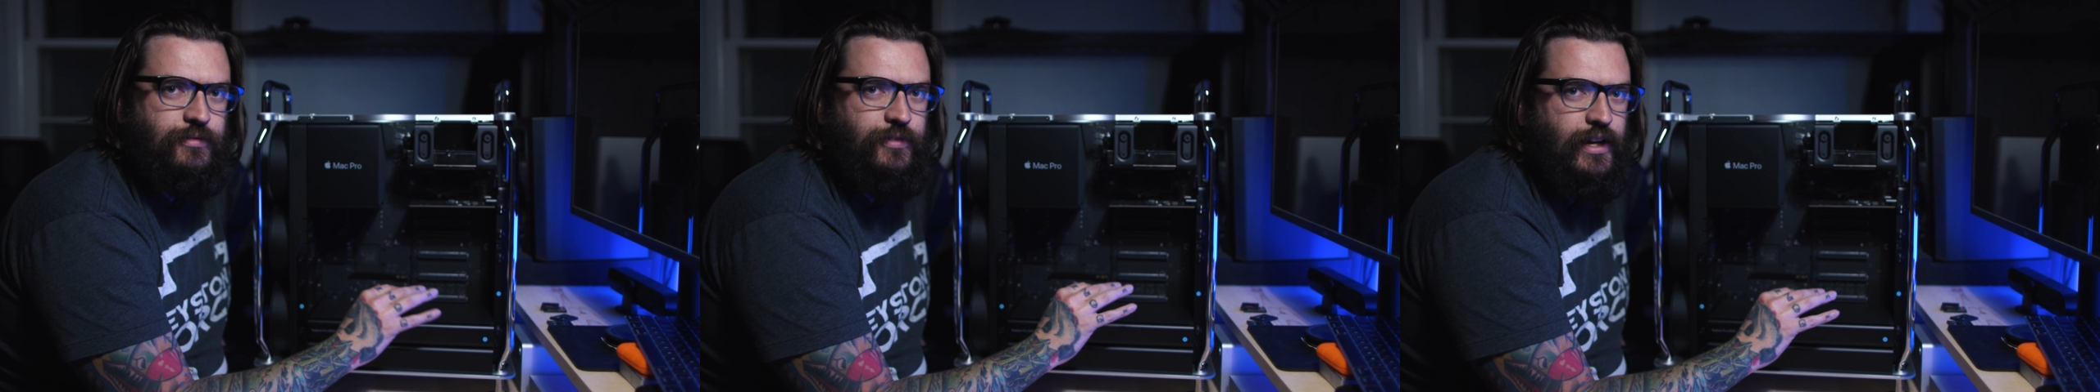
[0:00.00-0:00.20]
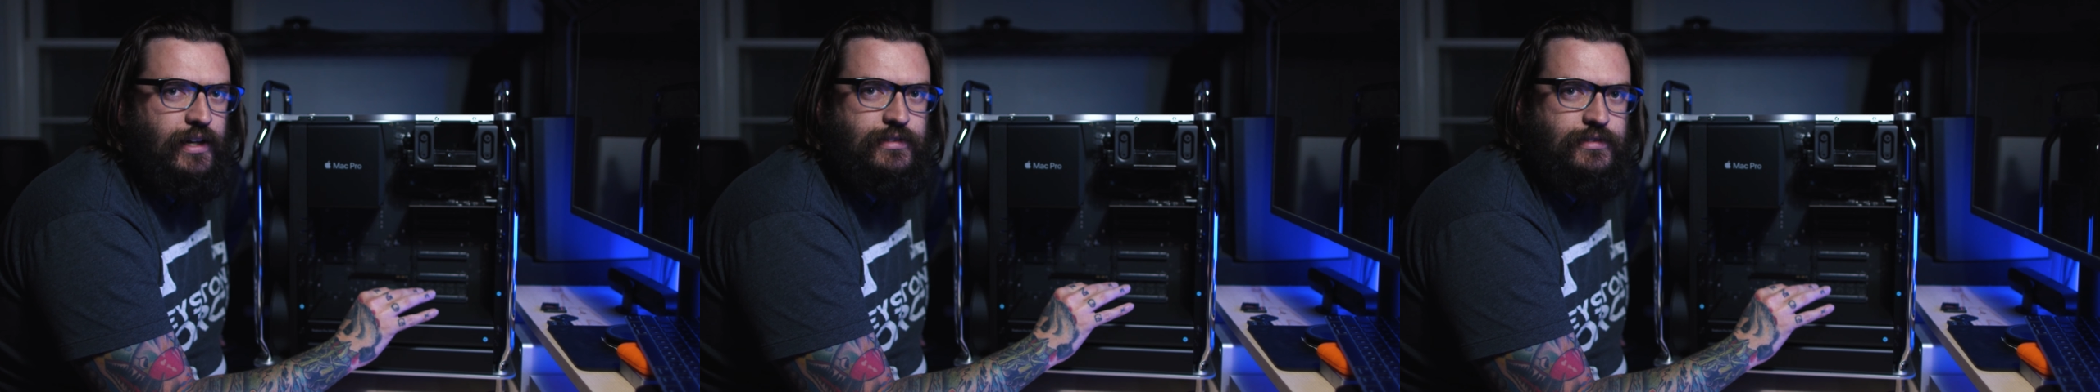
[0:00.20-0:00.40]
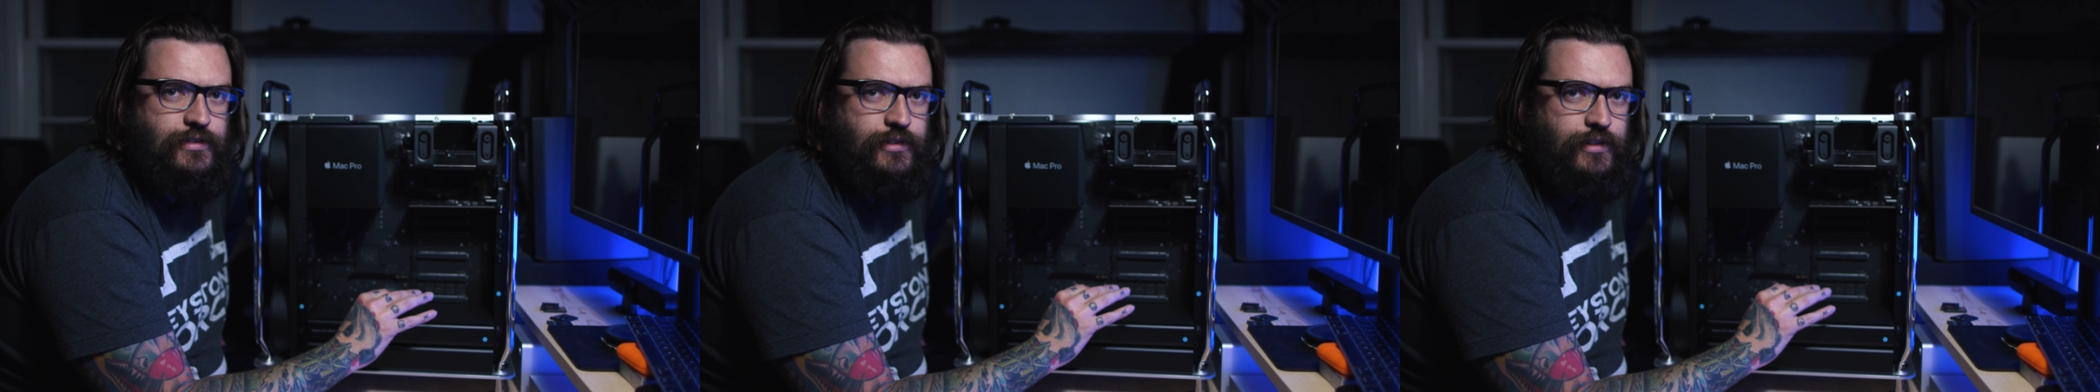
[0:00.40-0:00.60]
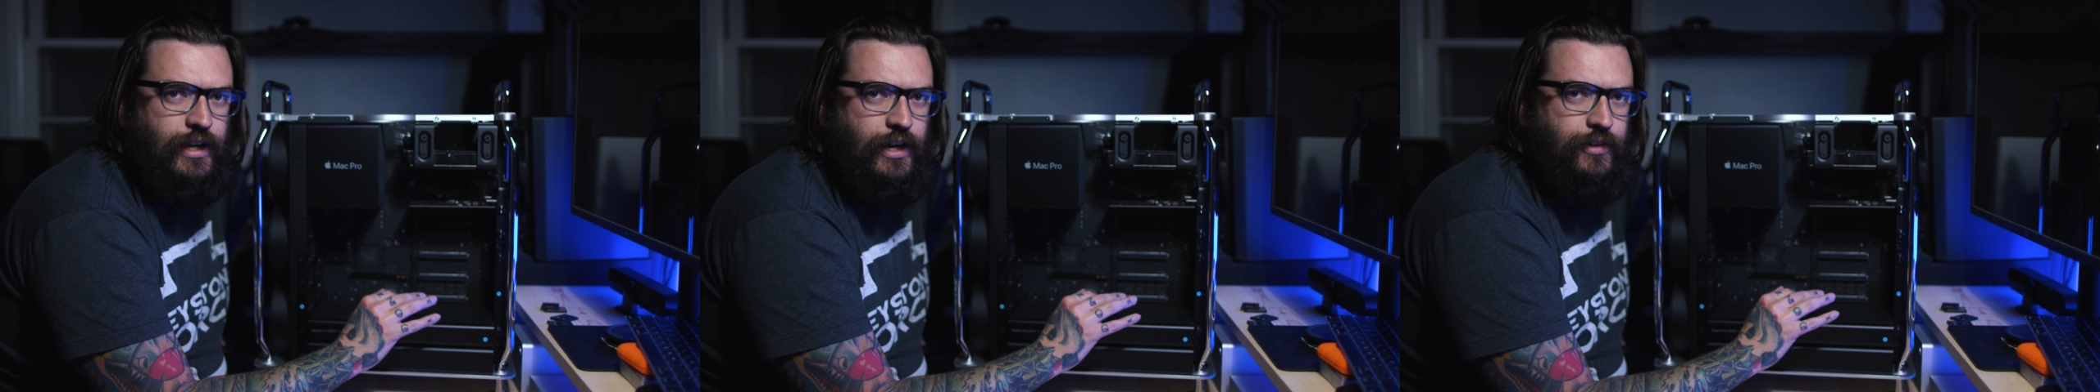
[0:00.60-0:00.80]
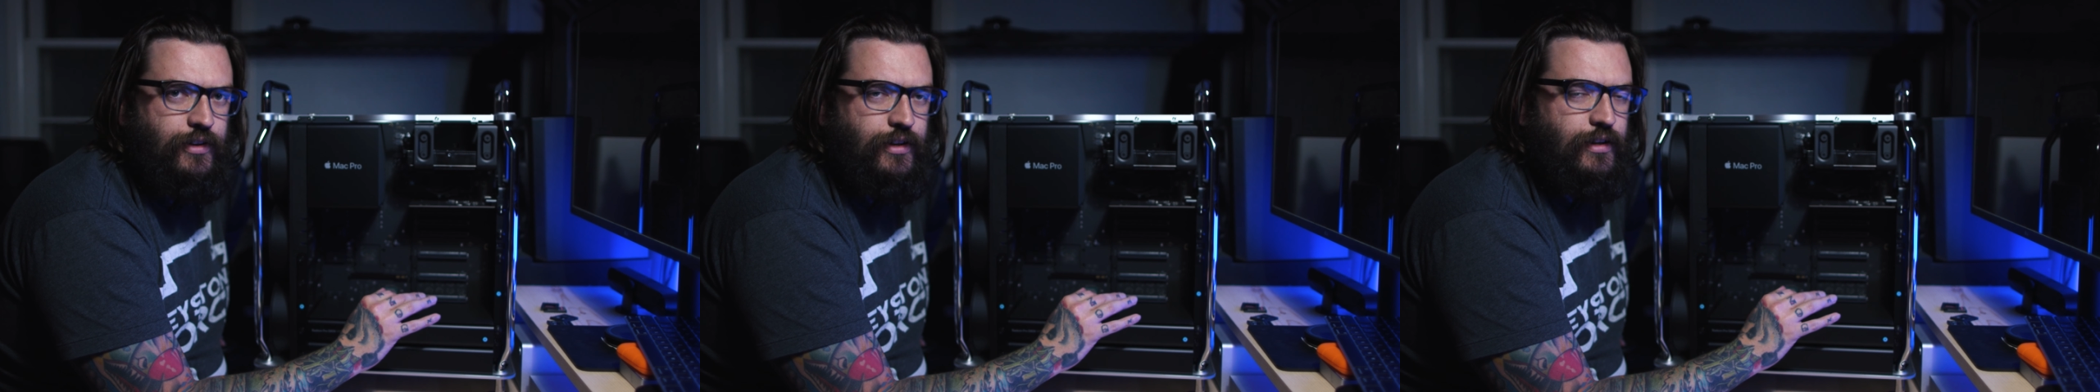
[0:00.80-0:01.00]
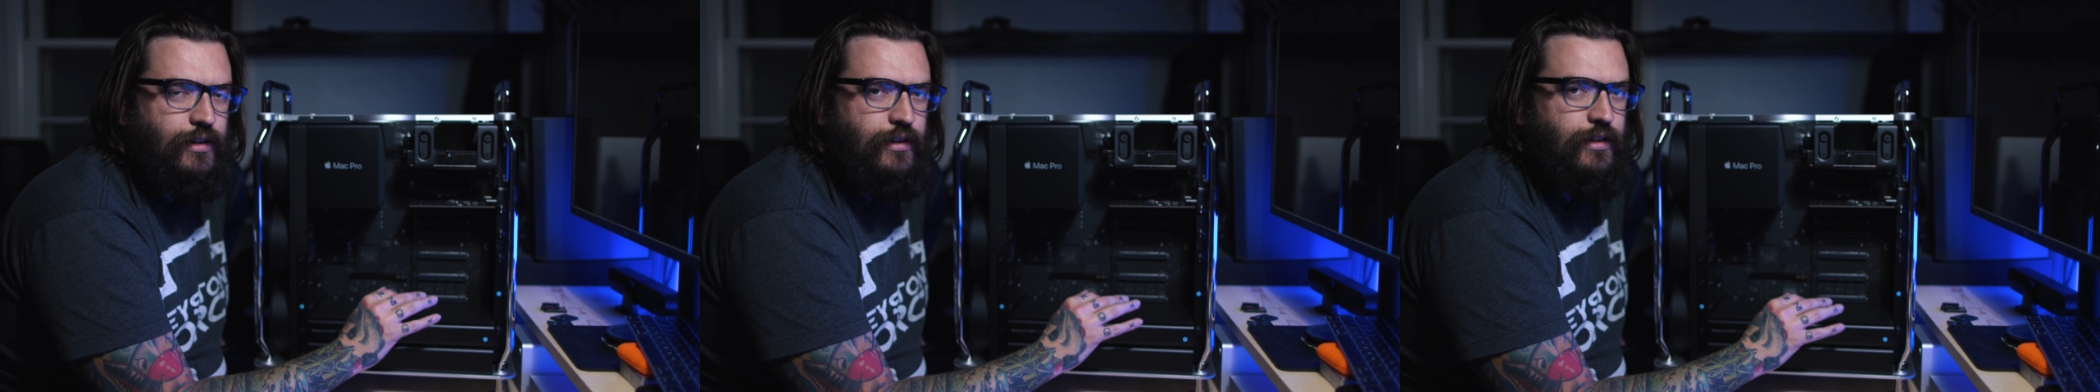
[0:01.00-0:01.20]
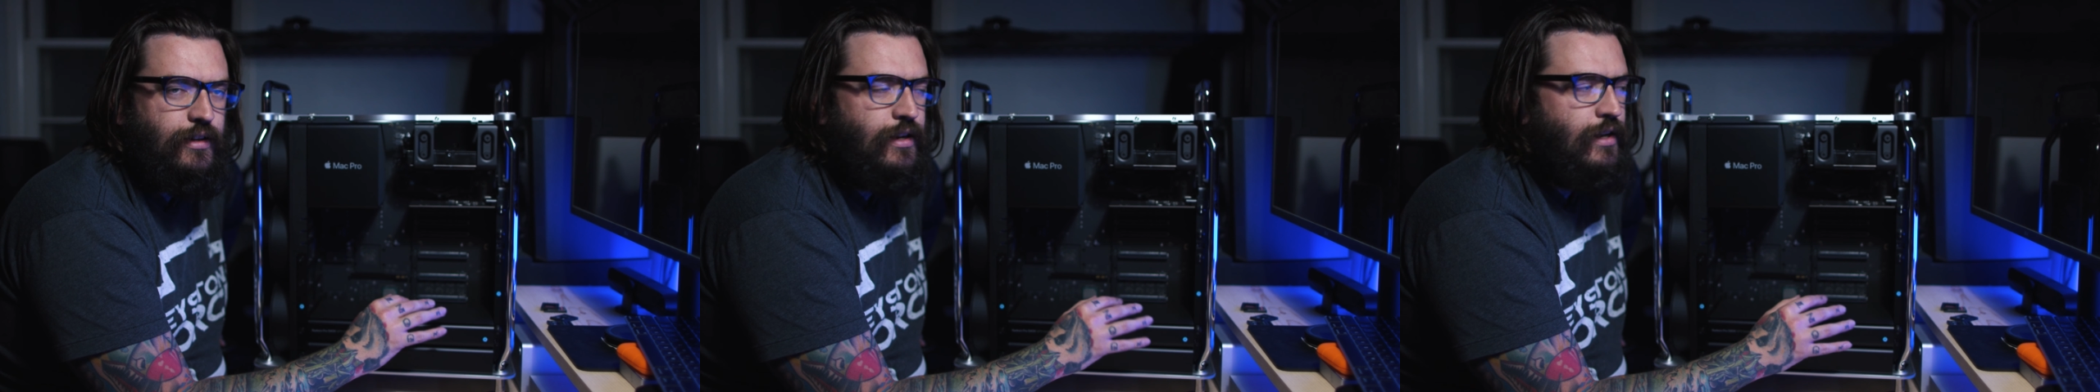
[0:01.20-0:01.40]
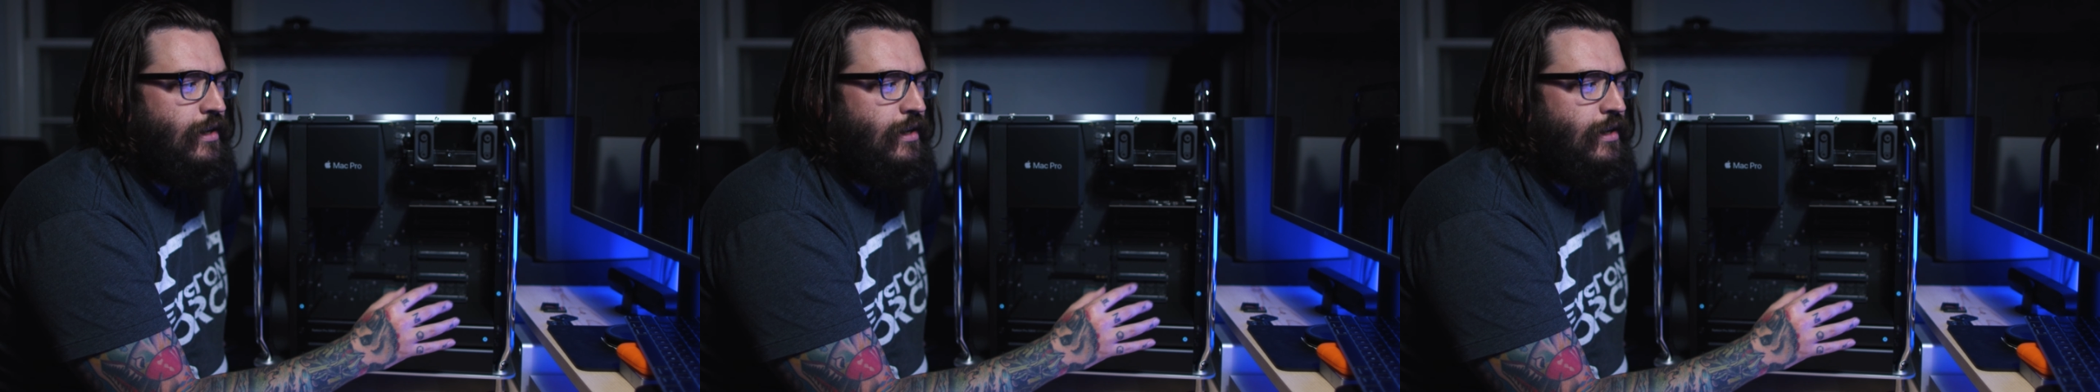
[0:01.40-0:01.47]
faster down here